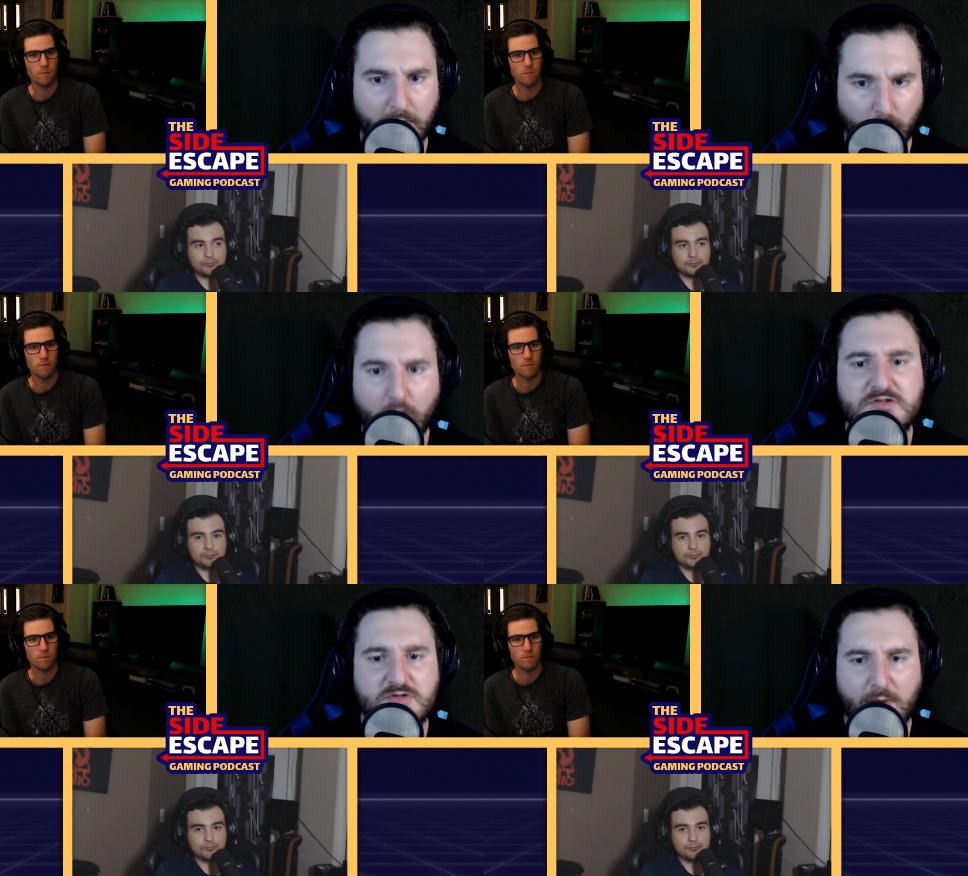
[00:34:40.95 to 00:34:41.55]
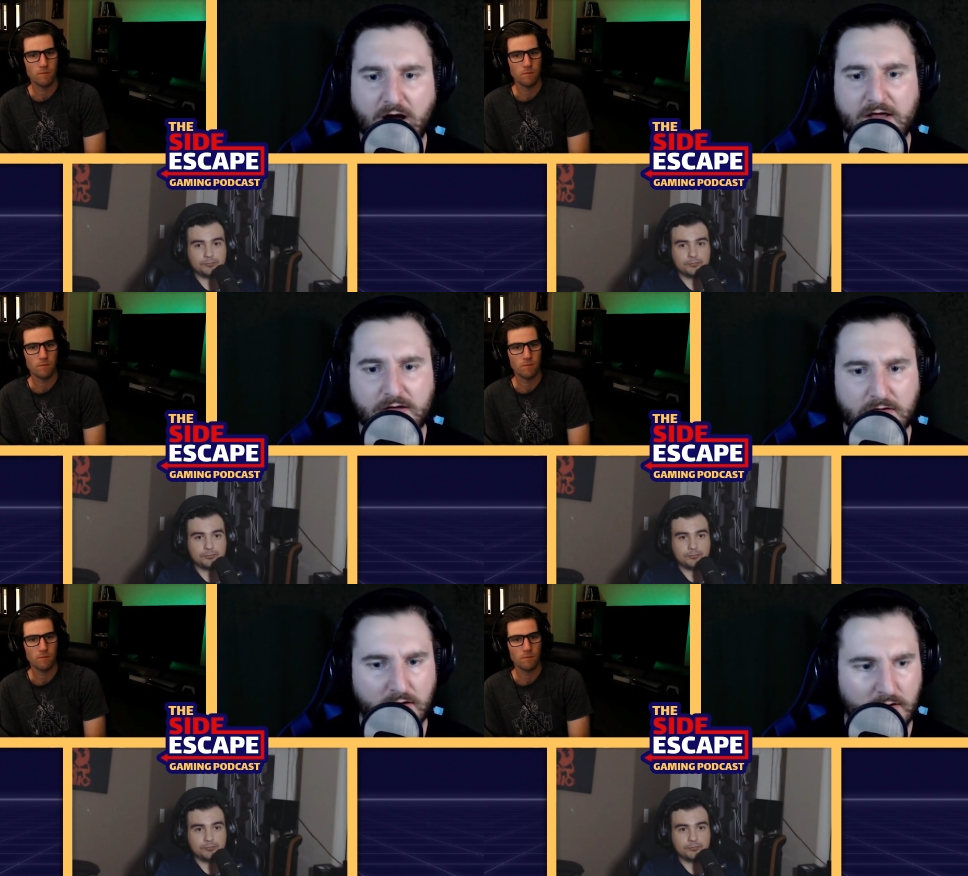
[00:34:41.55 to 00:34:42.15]
Speaker 1: but once you buy
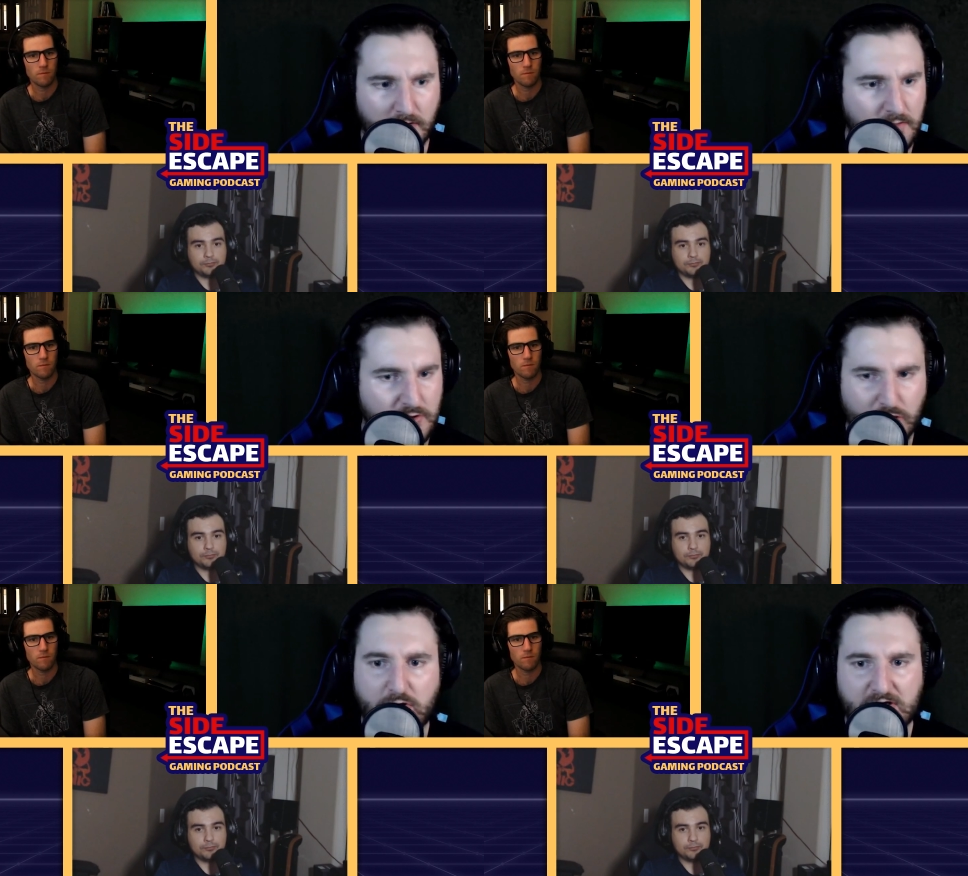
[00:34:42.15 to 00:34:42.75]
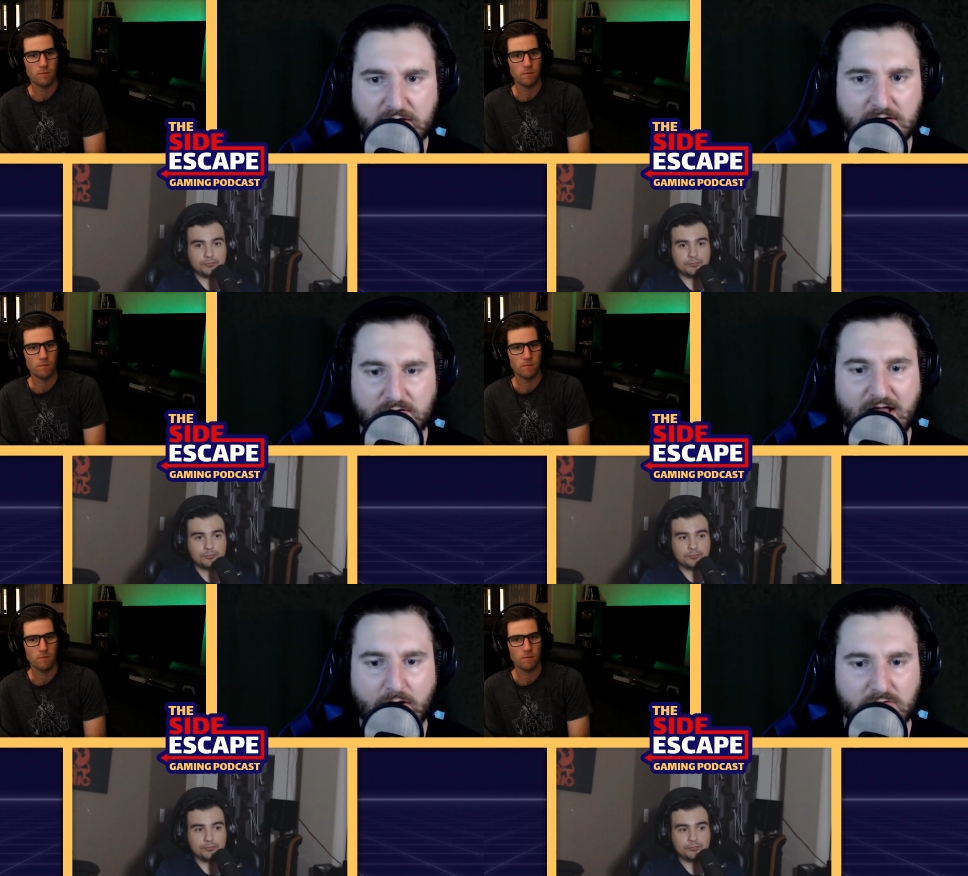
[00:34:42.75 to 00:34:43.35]
it, you can
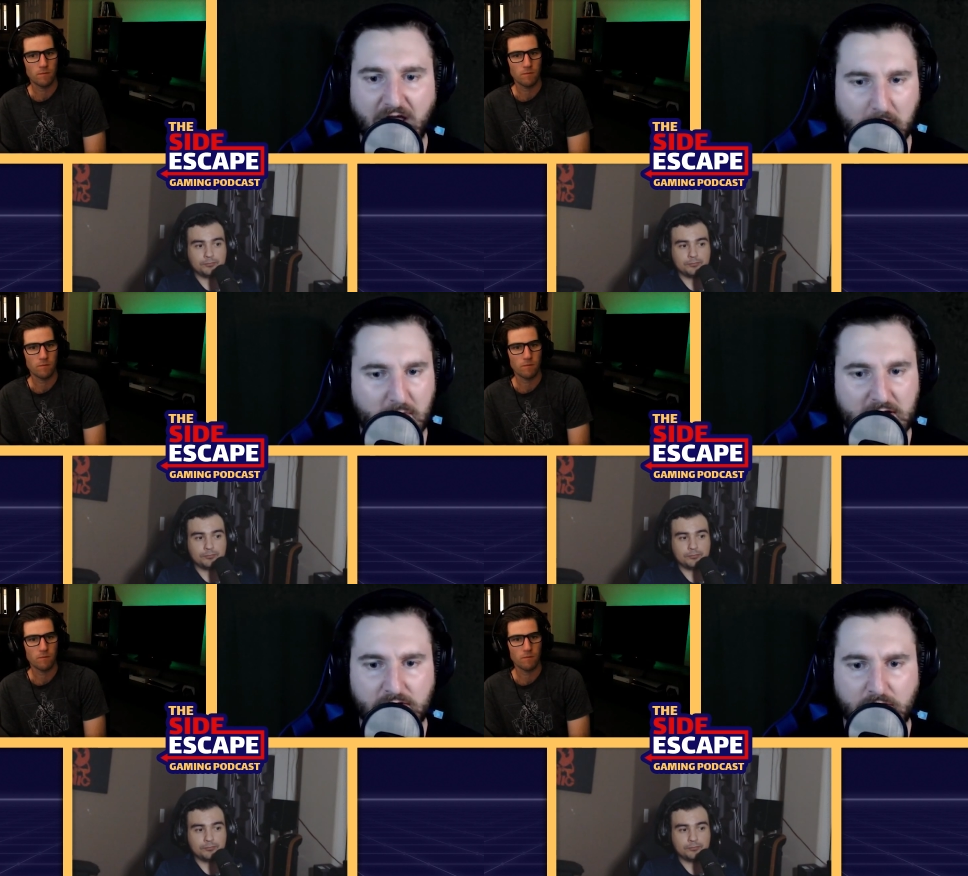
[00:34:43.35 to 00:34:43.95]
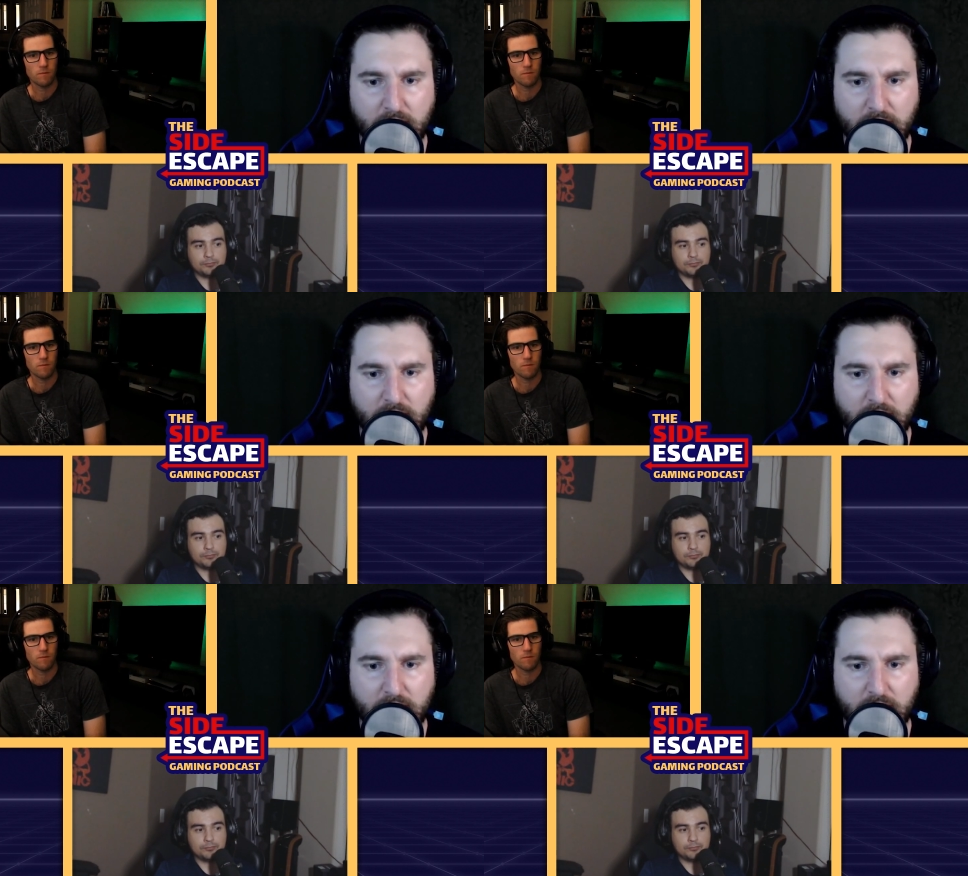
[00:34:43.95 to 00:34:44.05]
cloud game it.